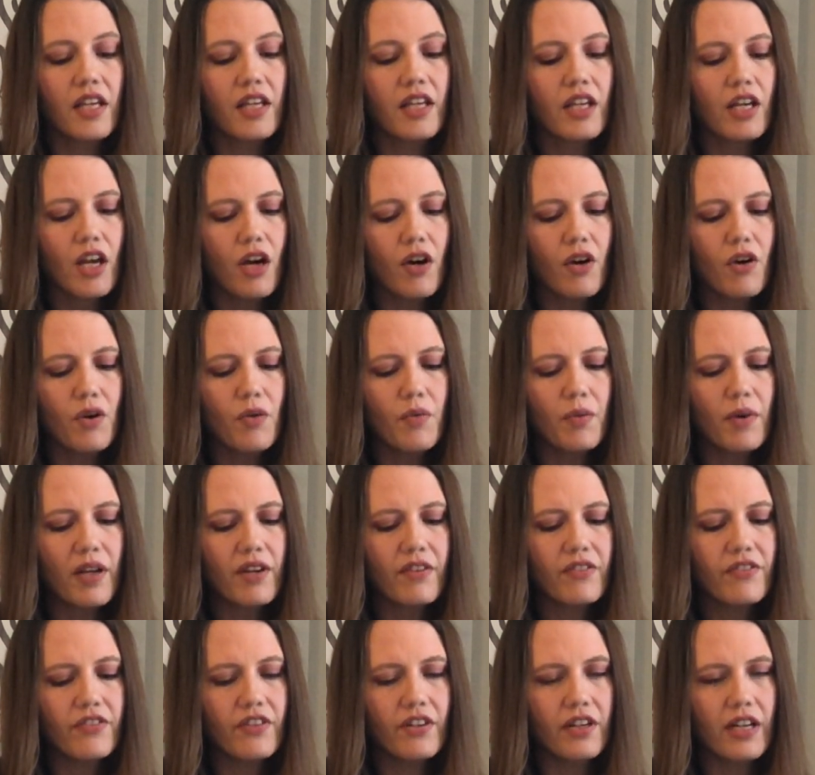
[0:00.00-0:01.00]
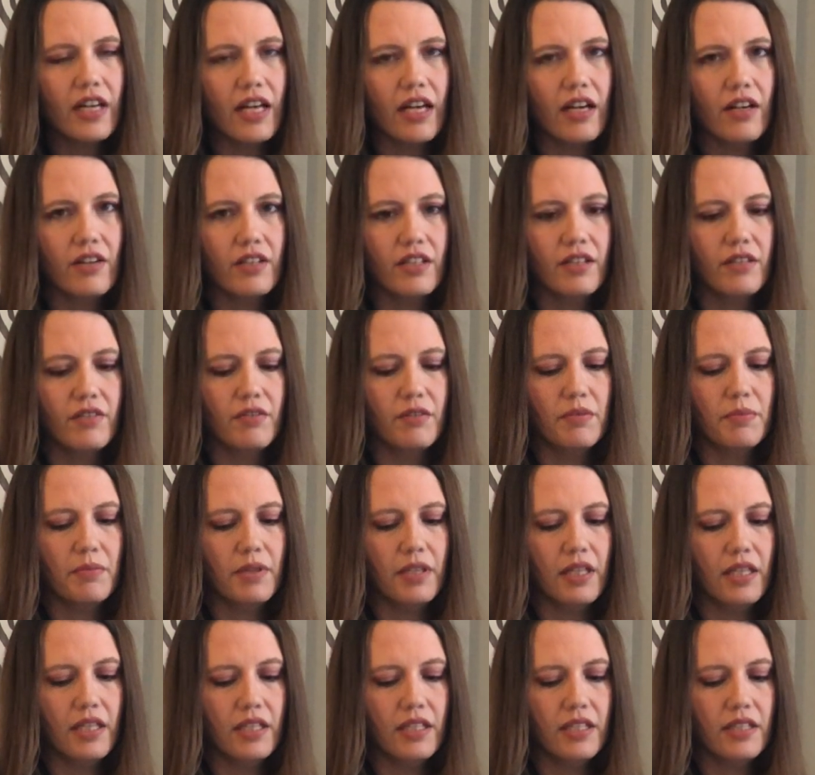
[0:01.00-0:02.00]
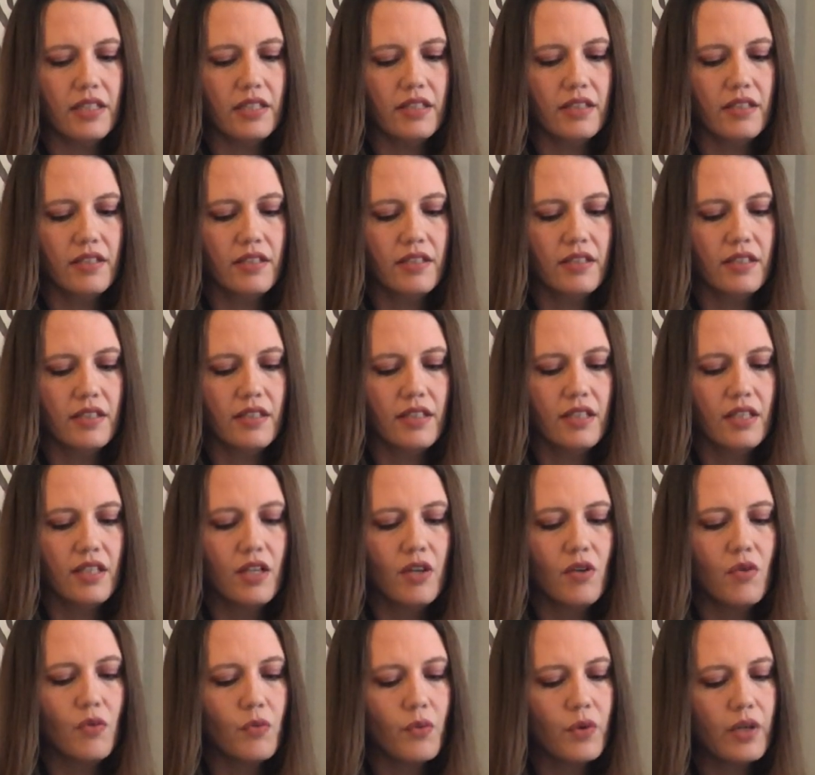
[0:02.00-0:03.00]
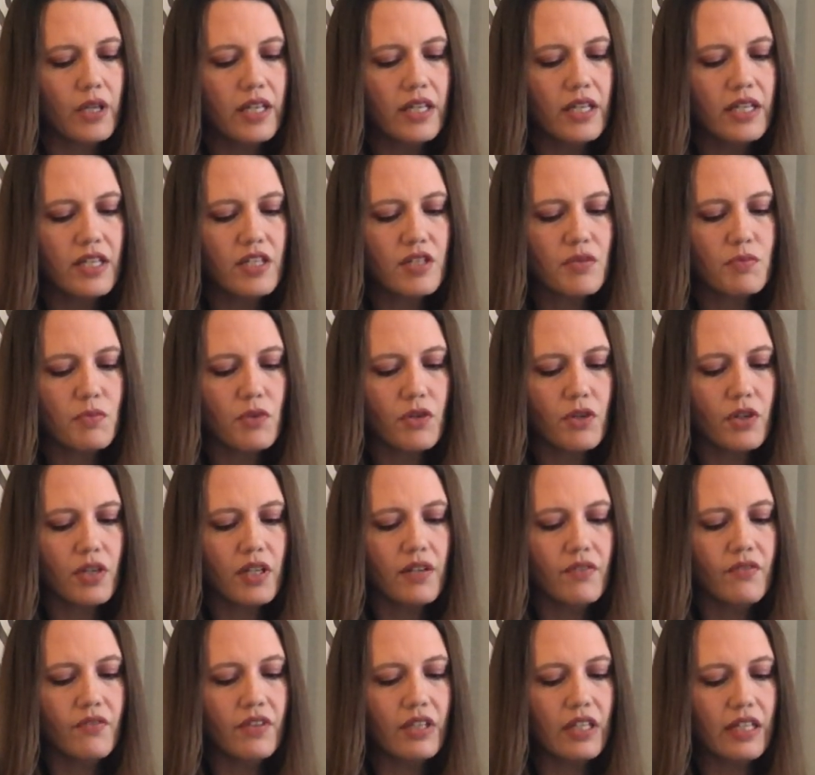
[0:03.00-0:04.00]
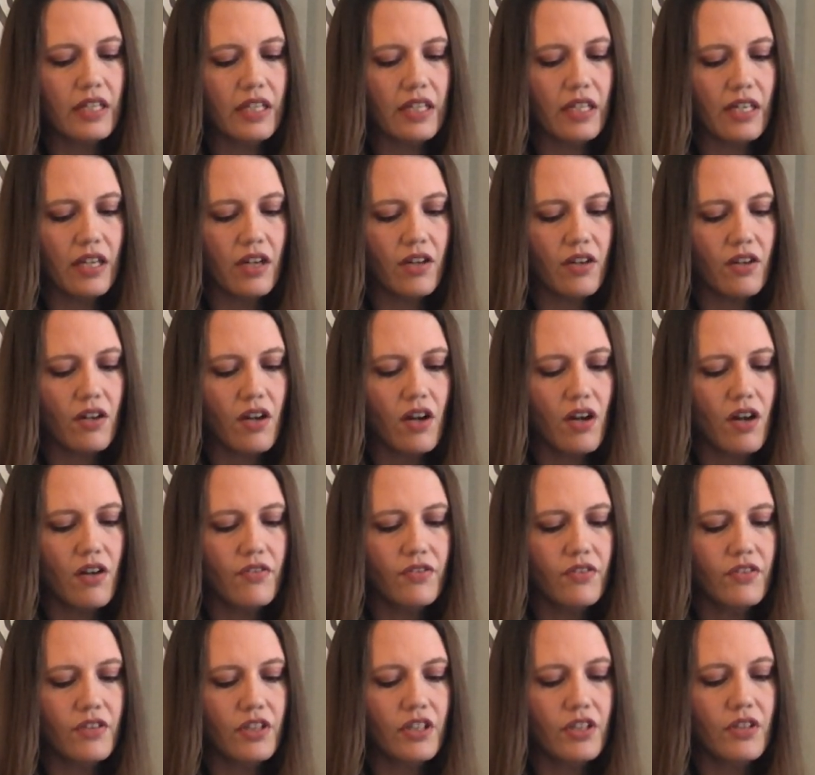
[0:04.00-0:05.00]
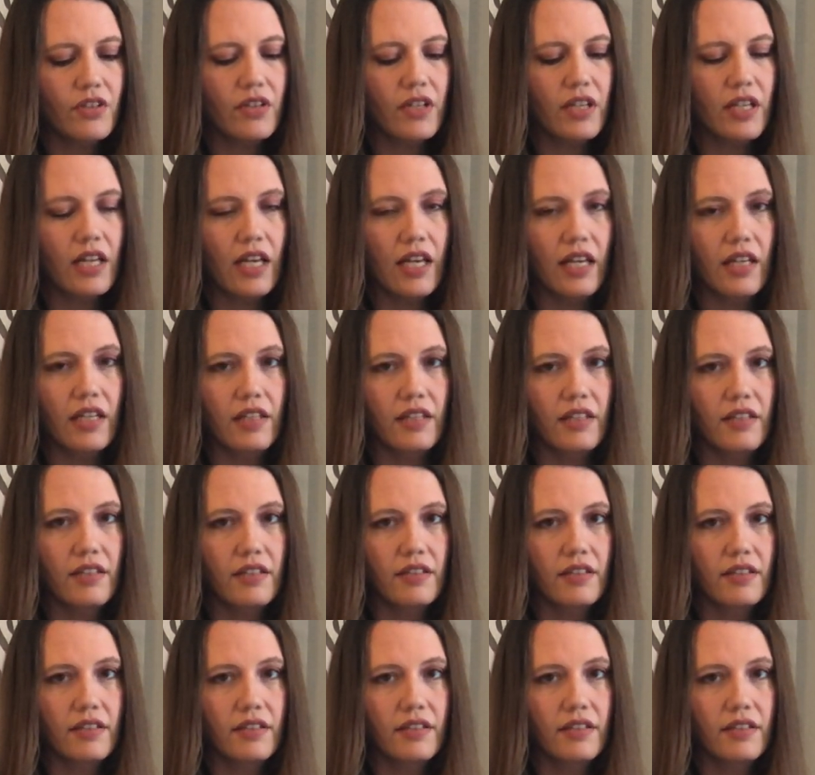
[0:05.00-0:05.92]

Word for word: Go away for now, he replied. When it is more convenient, I'll call for you again.